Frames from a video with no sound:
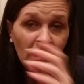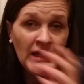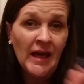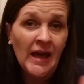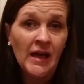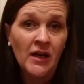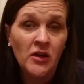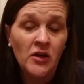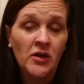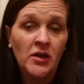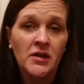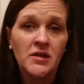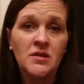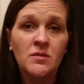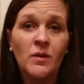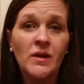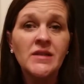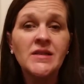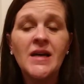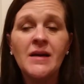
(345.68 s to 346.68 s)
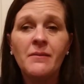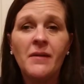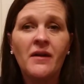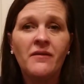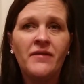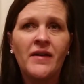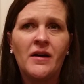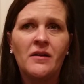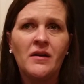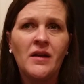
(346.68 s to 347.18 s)
canned goods. One time
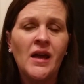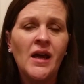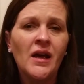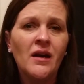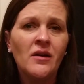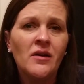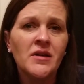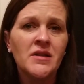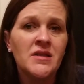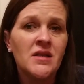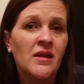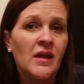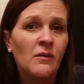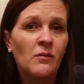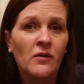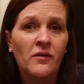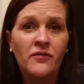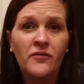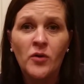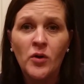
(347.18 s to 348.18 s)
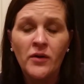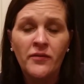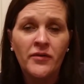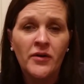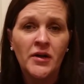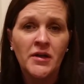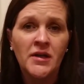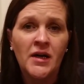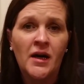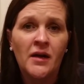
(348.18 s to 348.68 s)
I found canned goods and they were 4
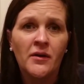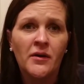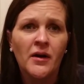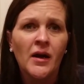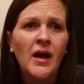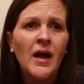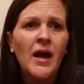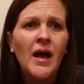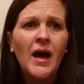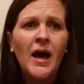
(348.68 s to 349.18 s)
for $1.